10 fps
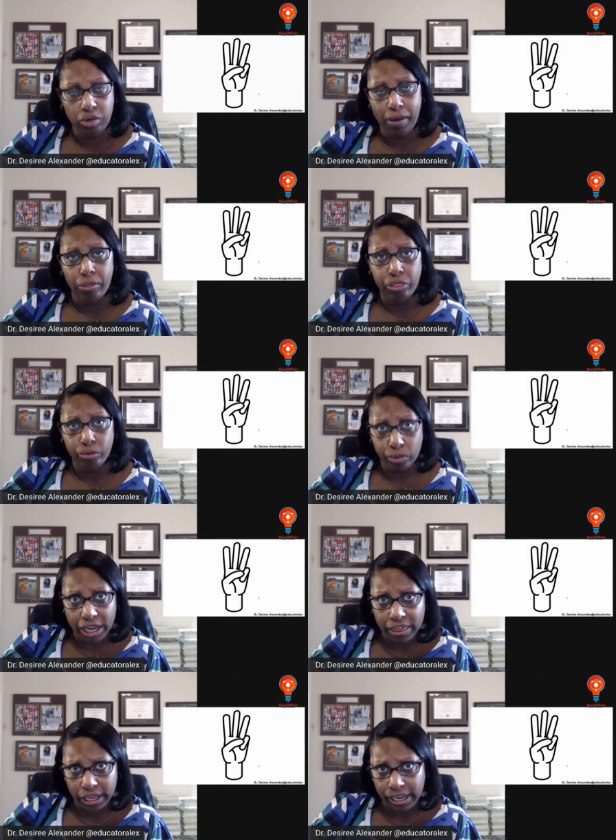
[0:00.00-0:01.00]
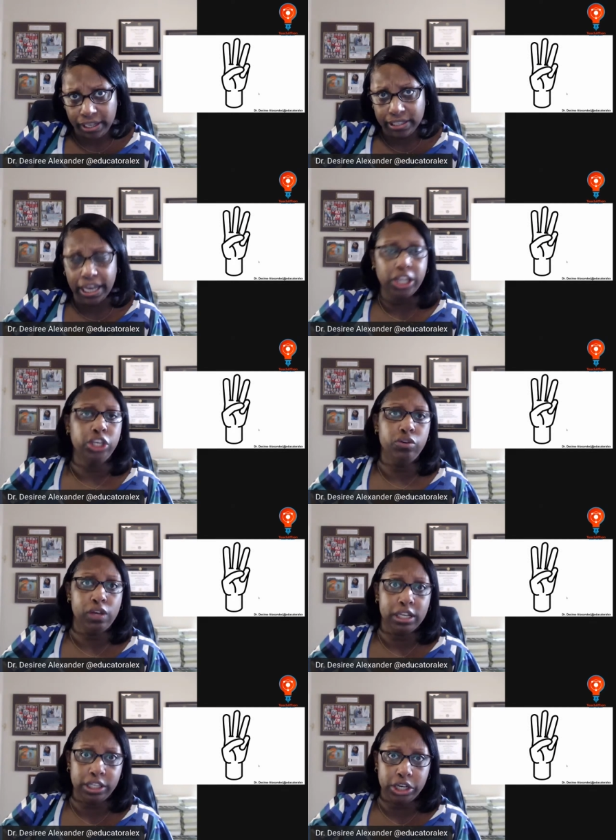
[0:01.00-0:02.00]
to you about 3 things that you
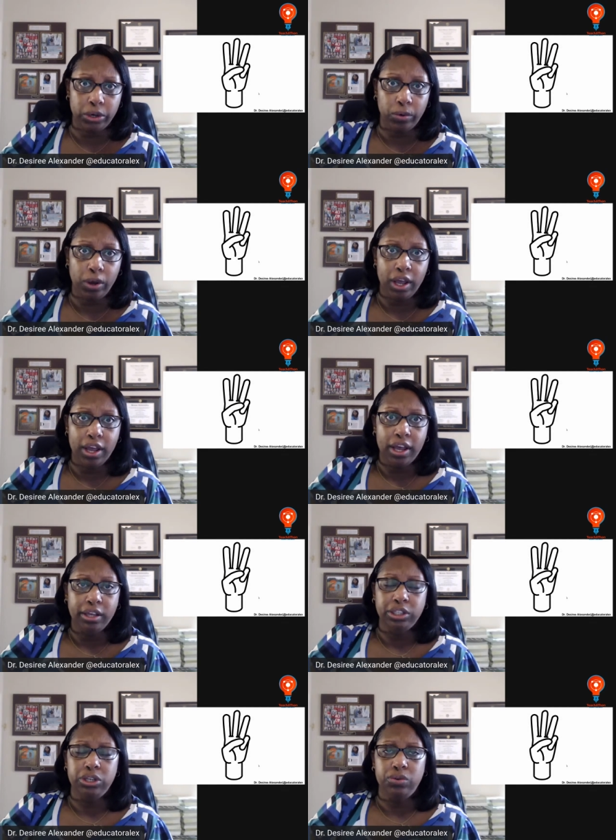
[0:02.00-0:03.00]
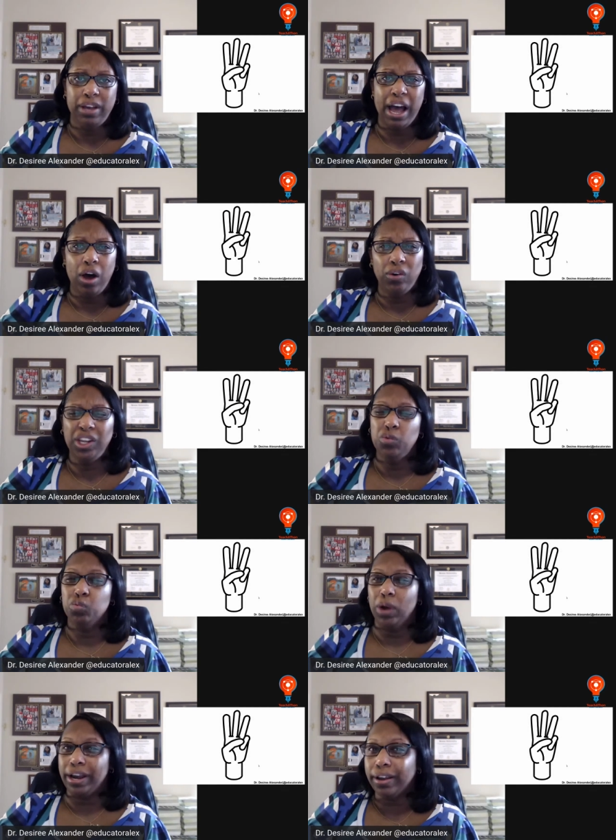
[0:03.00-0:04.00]
can do to not only
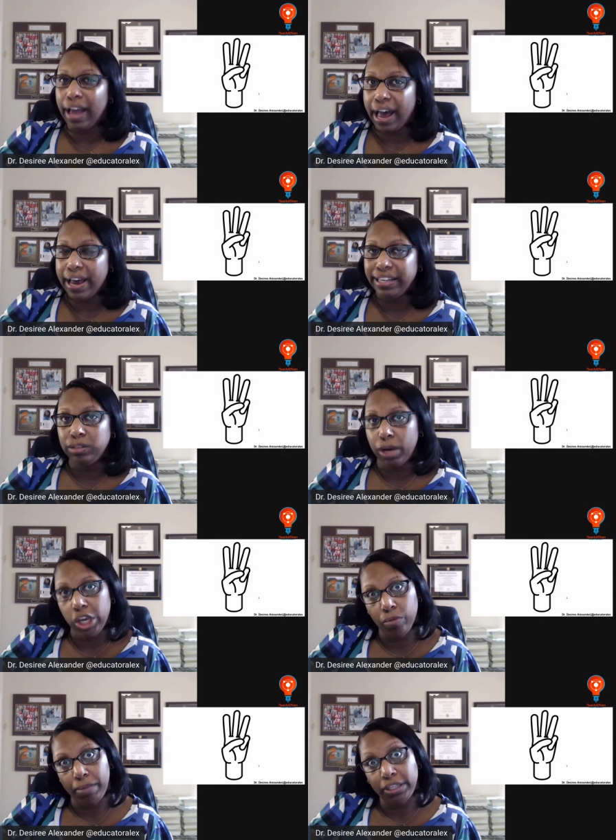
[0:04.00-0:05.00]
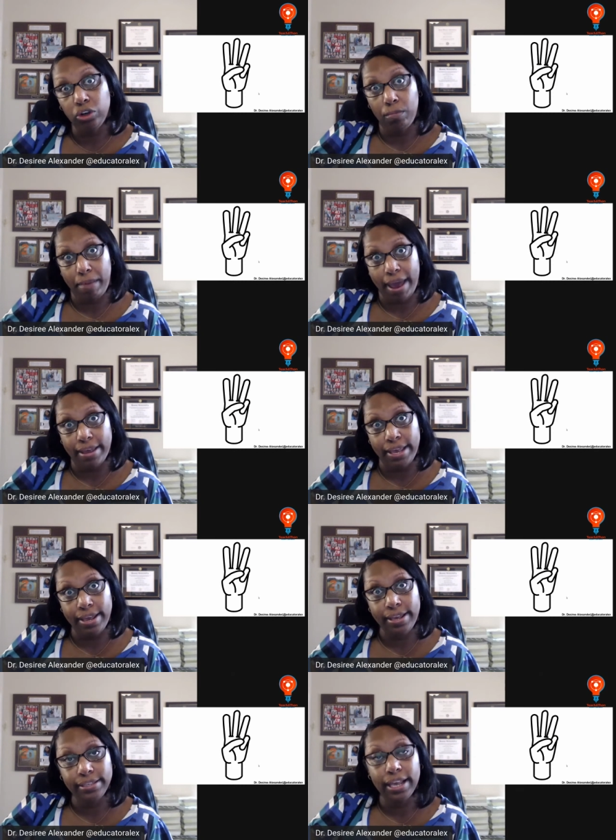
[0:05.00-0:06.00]
recognize what your mental mat
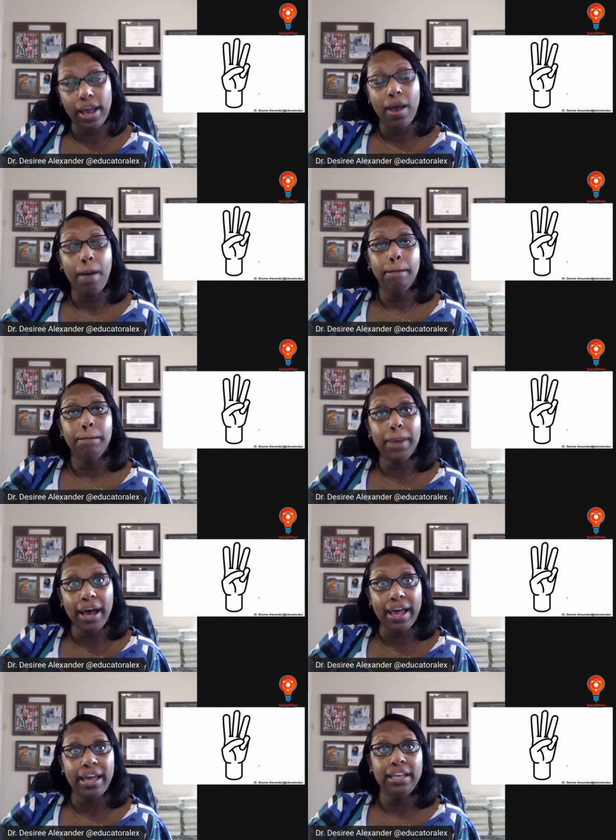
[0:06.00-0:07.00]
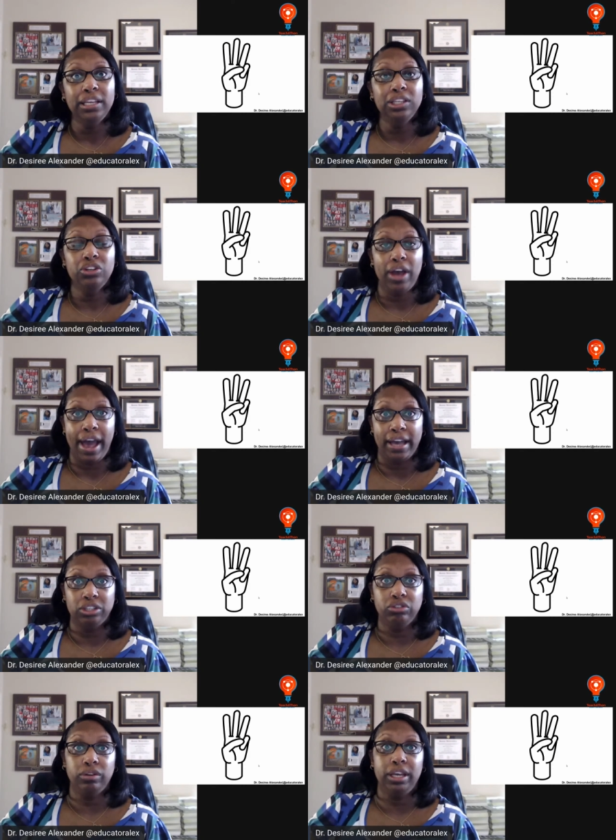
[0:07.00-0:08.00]
is, but to
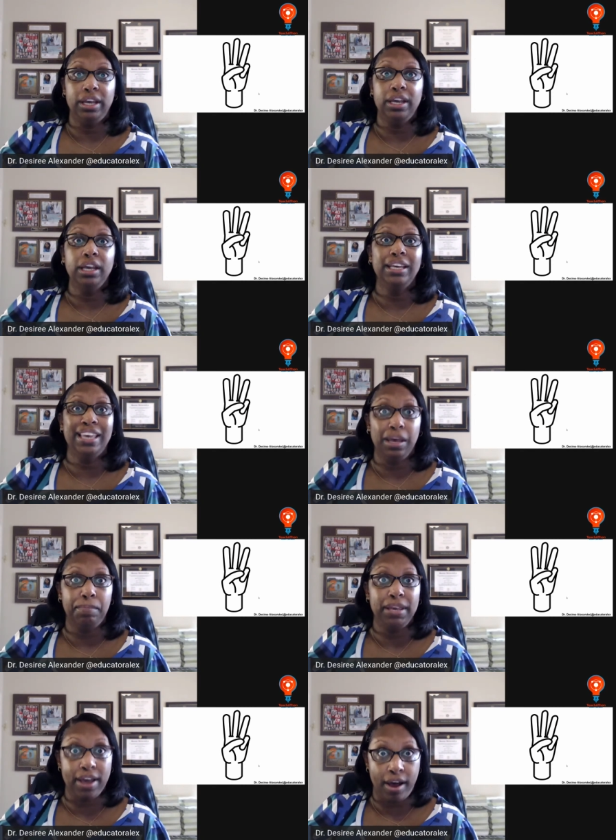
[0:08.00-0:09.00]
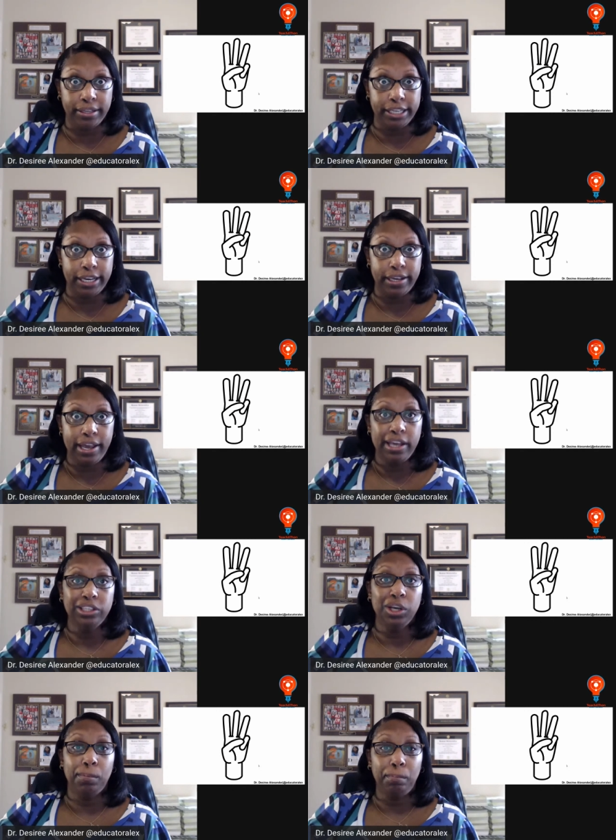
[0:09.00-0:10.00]
actually get beyond it,
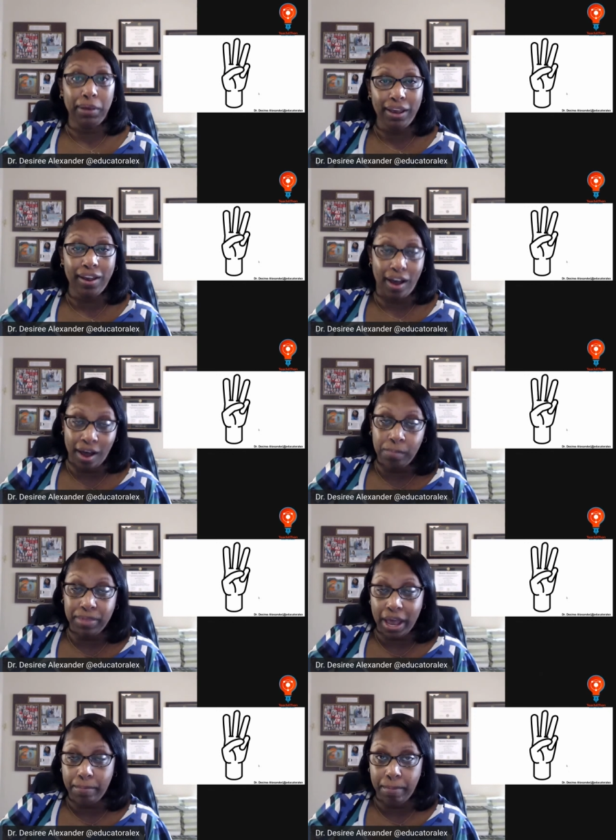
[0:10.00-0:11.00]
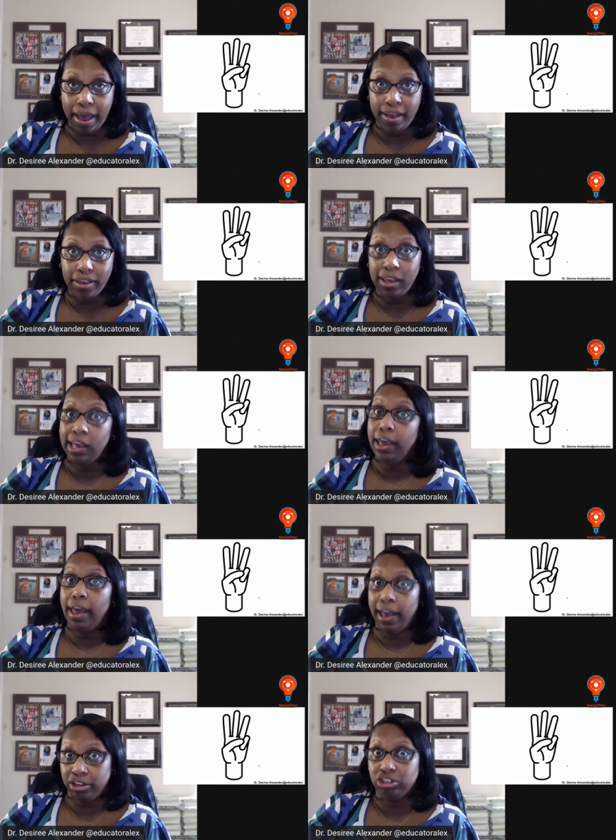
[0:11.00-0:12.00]
to pick up that mat
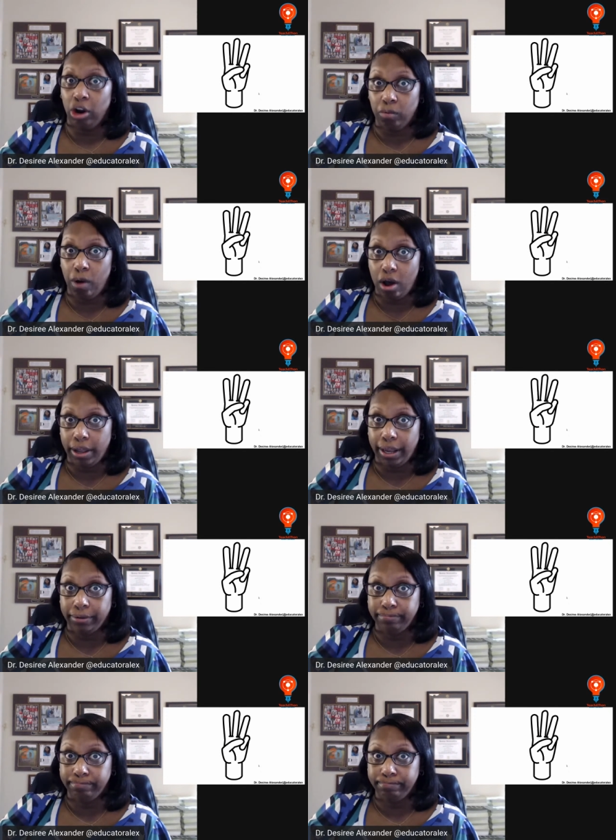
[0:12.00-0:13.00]
and start walking.